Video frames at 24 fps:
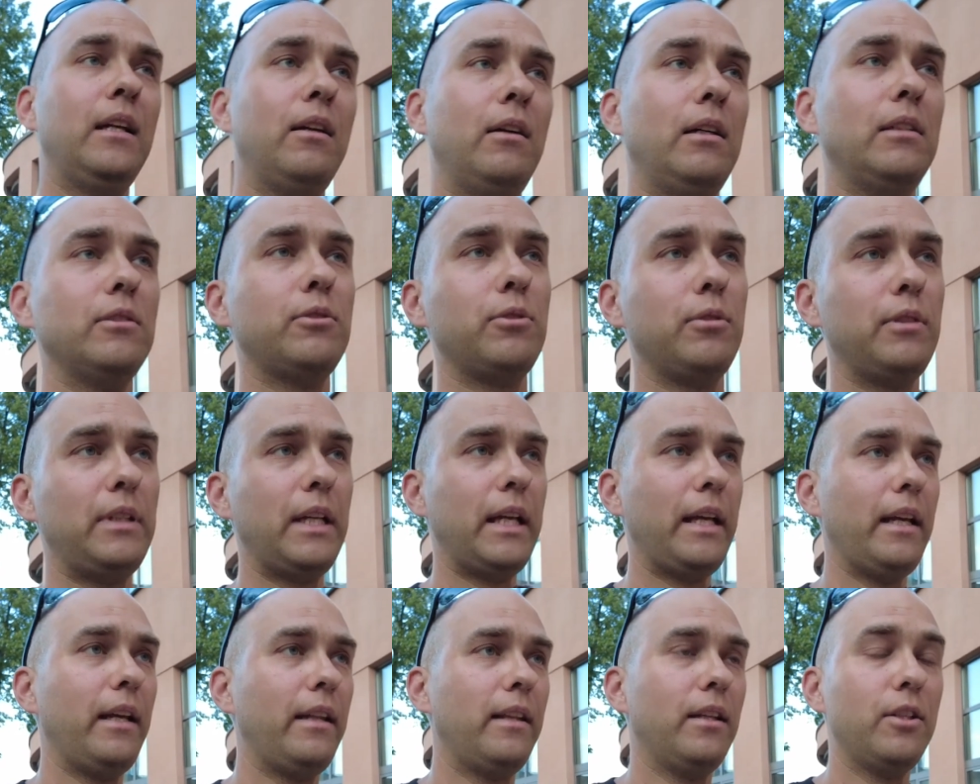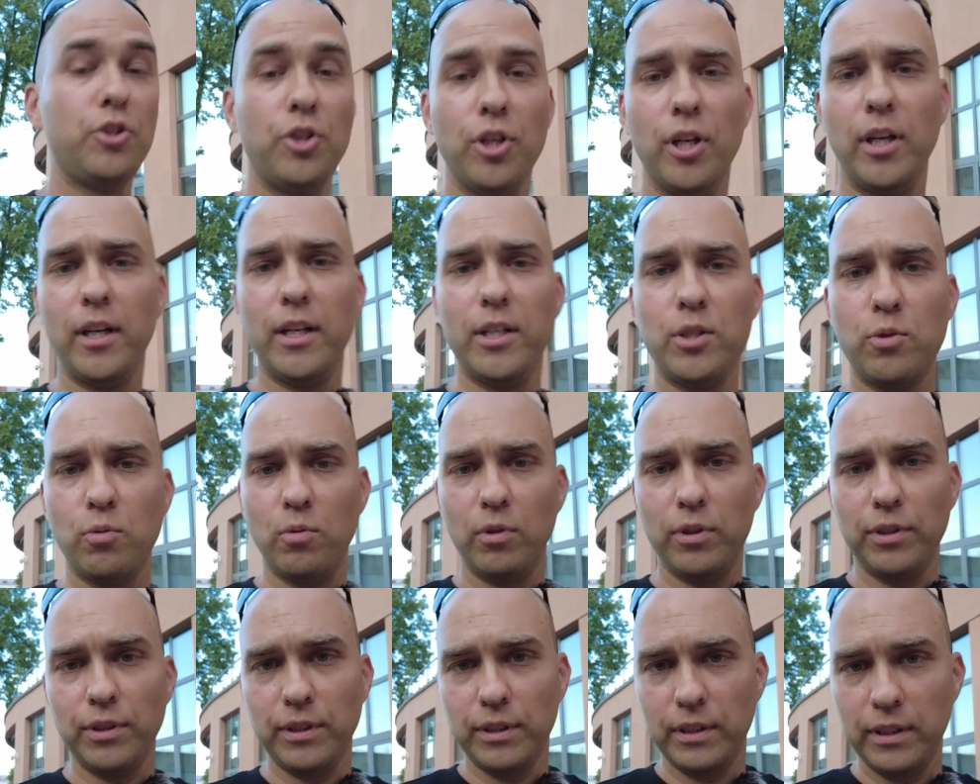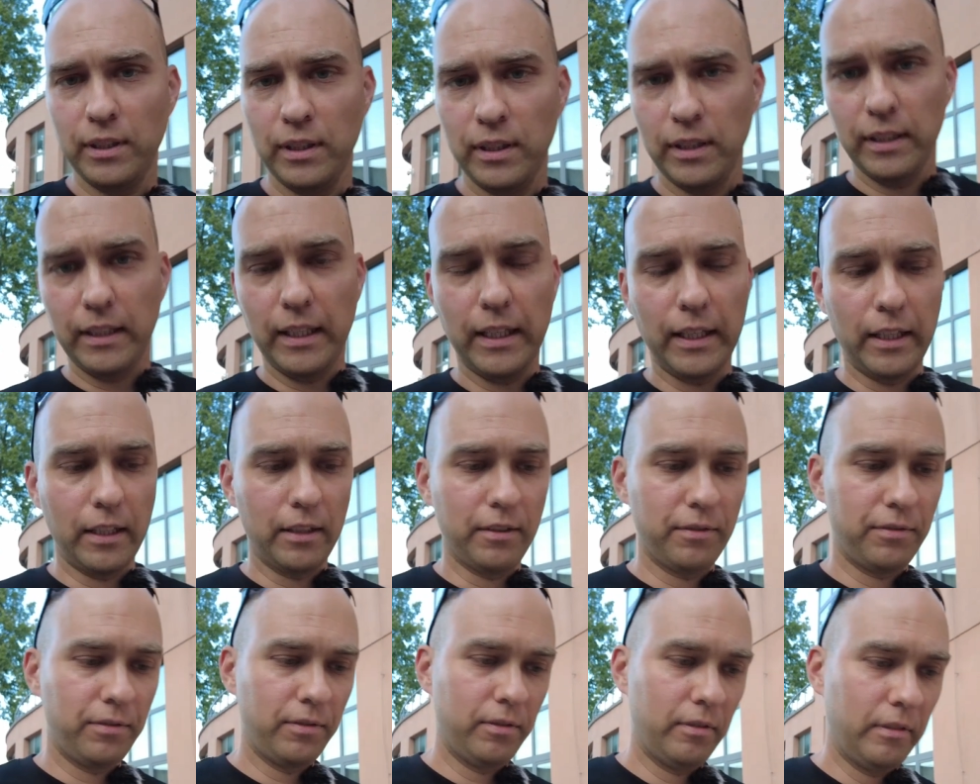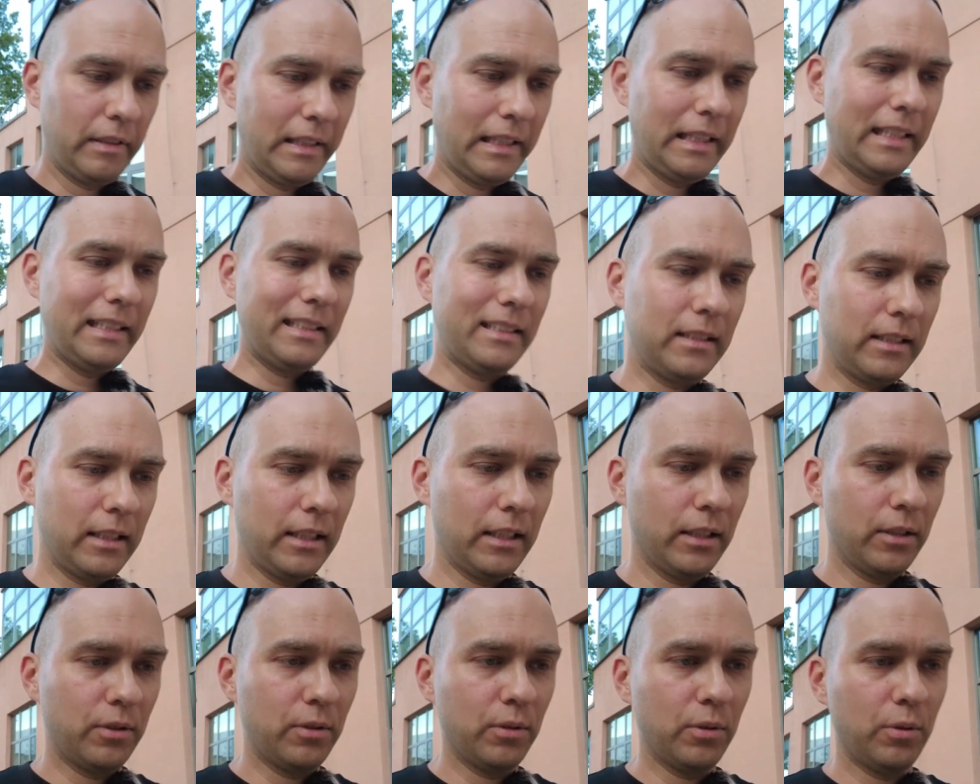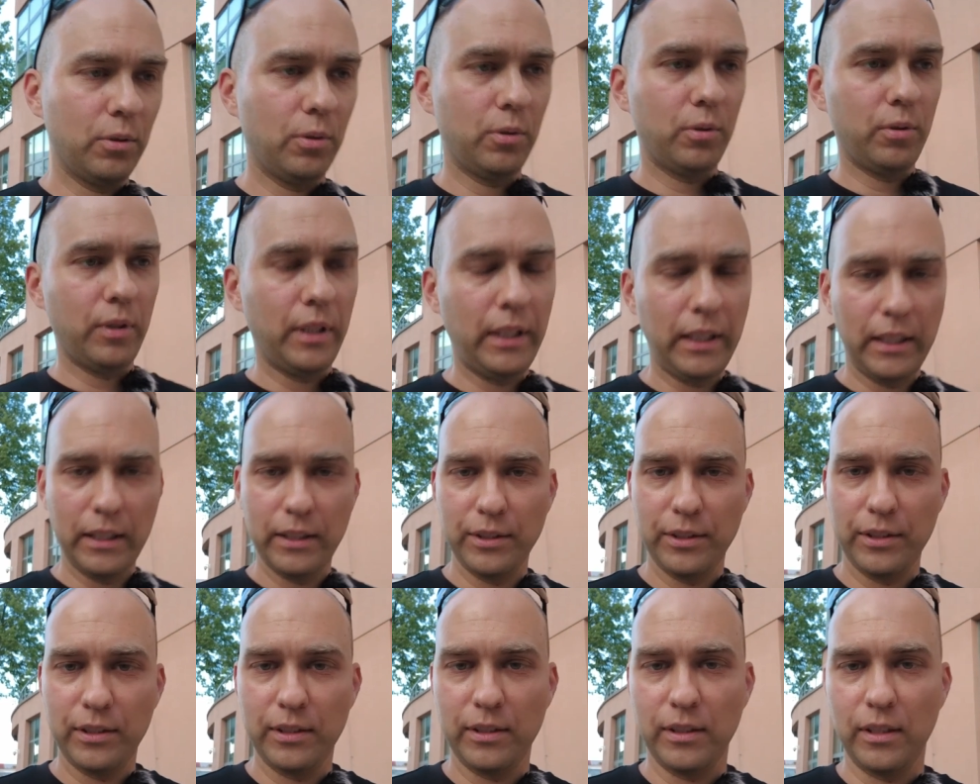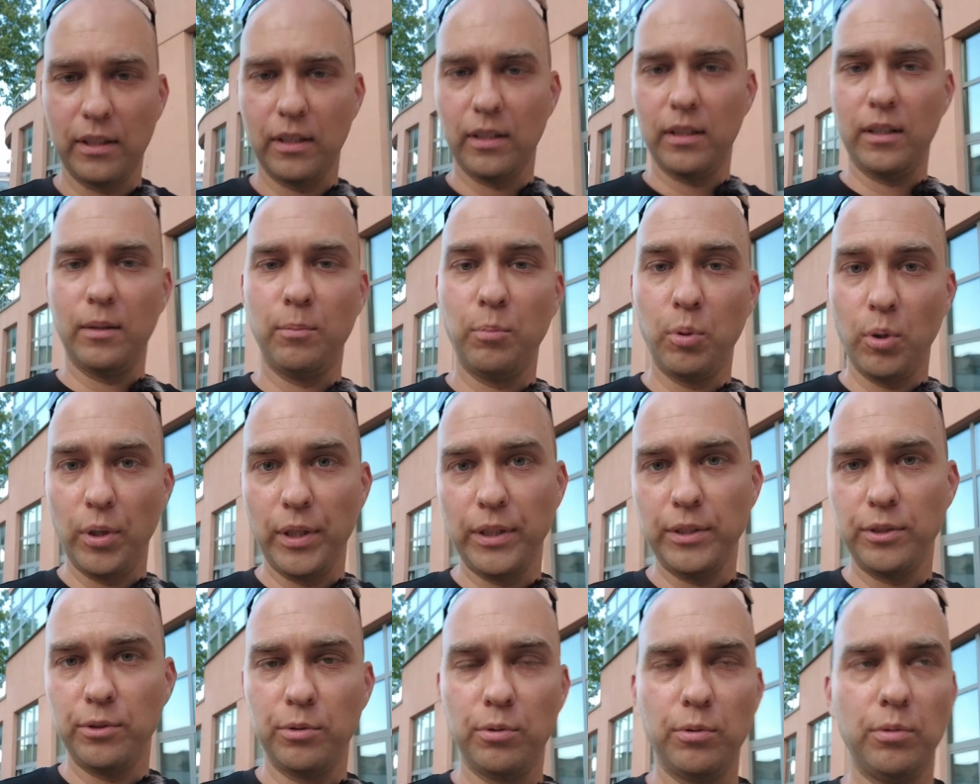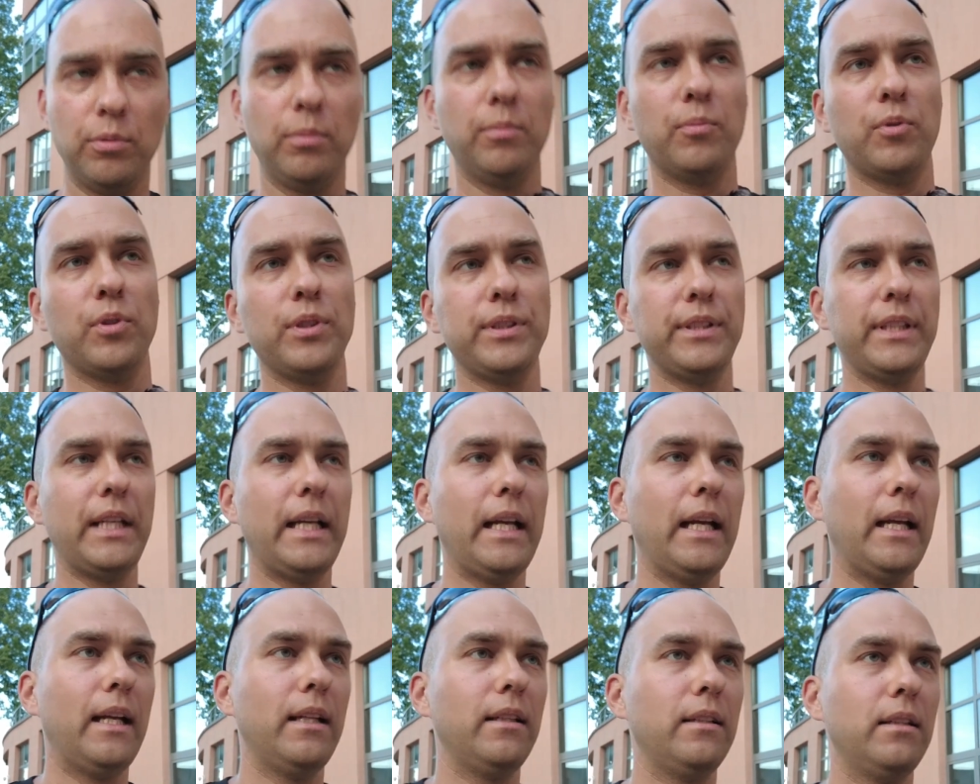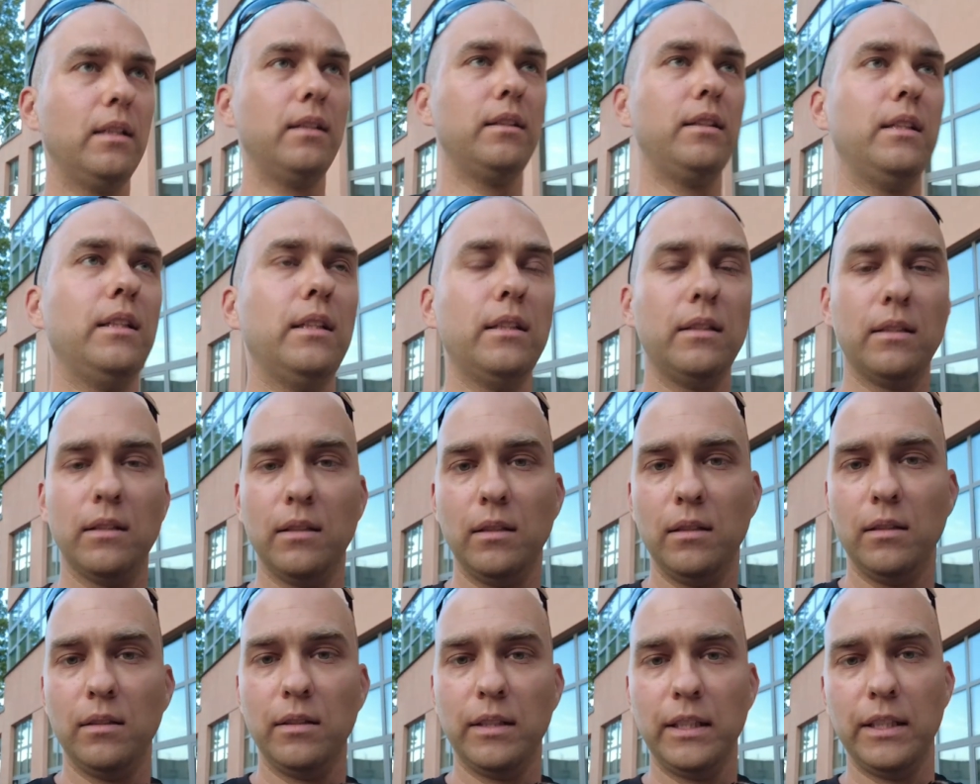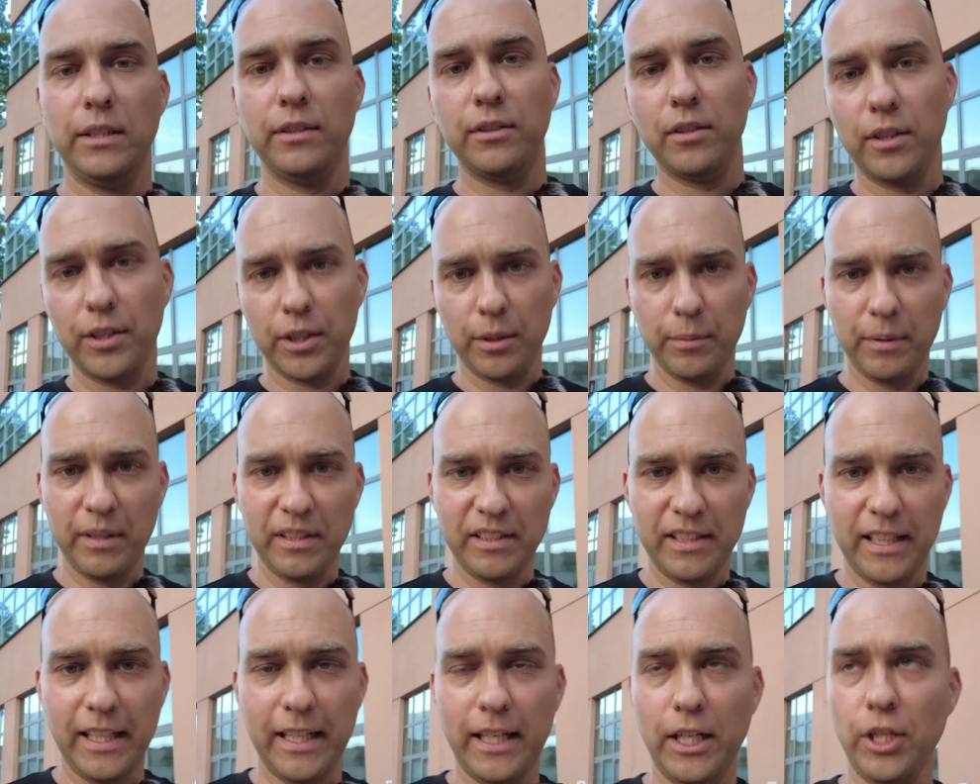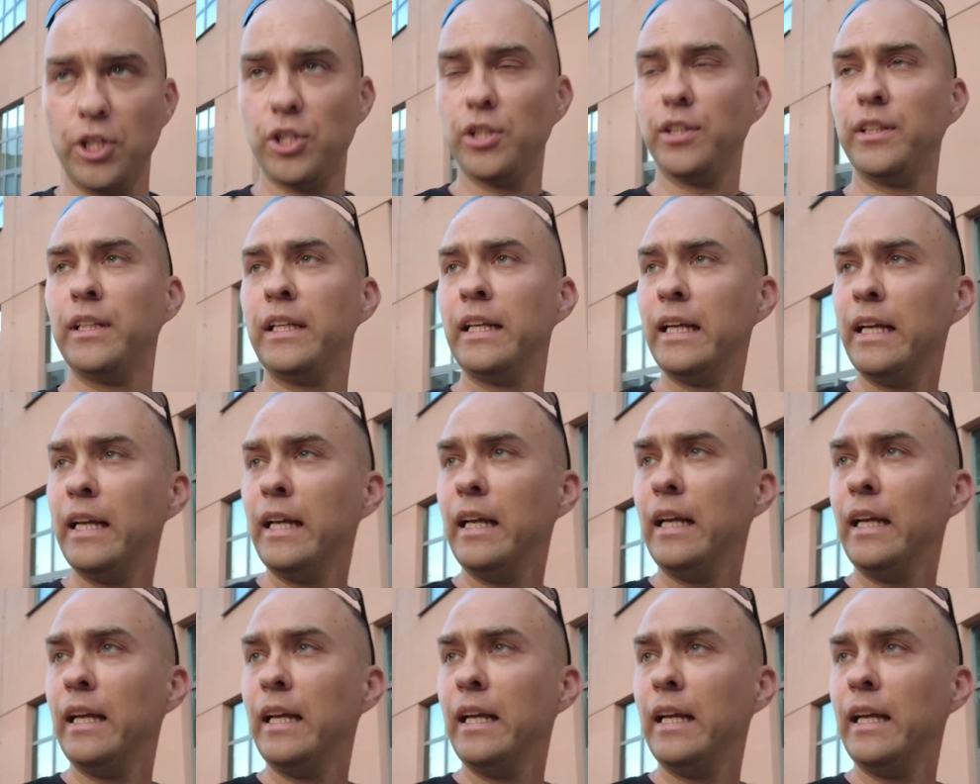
Well, today the judge was kind of listening to his uh, points to present and he, uh, his argumentation